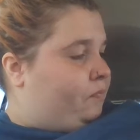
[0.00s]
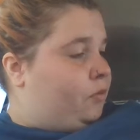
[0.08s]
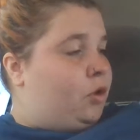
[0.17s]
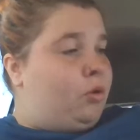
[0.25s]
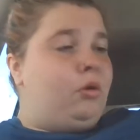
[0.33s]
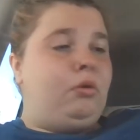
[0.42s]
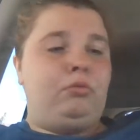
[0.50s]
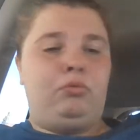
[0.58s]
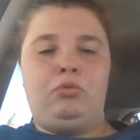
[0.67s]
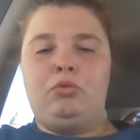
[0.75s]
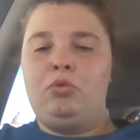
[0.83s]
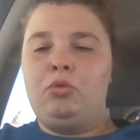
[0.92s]

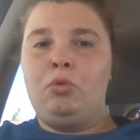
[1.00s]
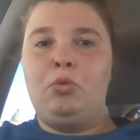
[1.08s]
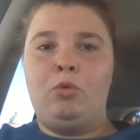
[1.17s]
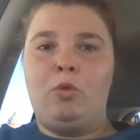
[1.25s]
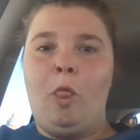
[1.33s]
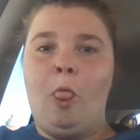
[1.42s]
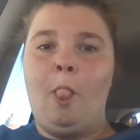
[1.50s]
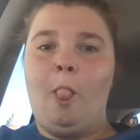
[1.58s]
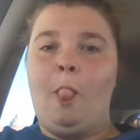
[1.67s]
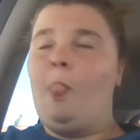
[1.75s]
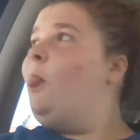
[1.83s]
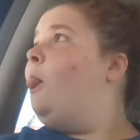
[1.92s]

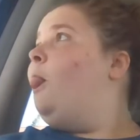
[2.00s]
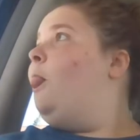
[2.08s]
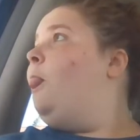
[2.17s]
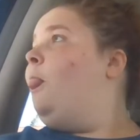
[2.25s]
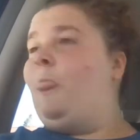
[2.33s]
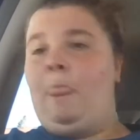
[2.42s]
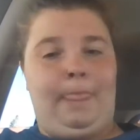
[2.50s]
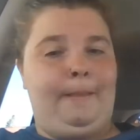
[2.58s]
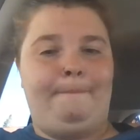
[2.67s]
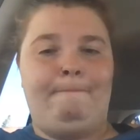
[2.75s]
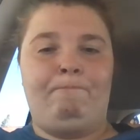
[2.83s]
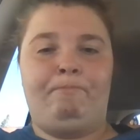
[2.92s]

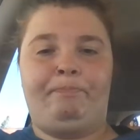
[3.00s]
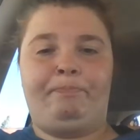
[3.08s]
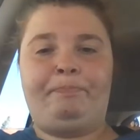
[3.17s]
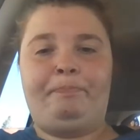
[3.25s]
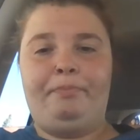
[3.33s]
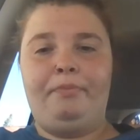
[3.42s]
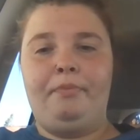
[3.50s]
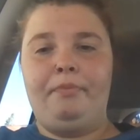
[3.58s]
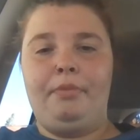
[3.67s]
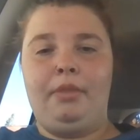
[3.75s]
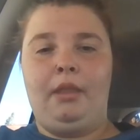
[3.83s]
Nothing is said.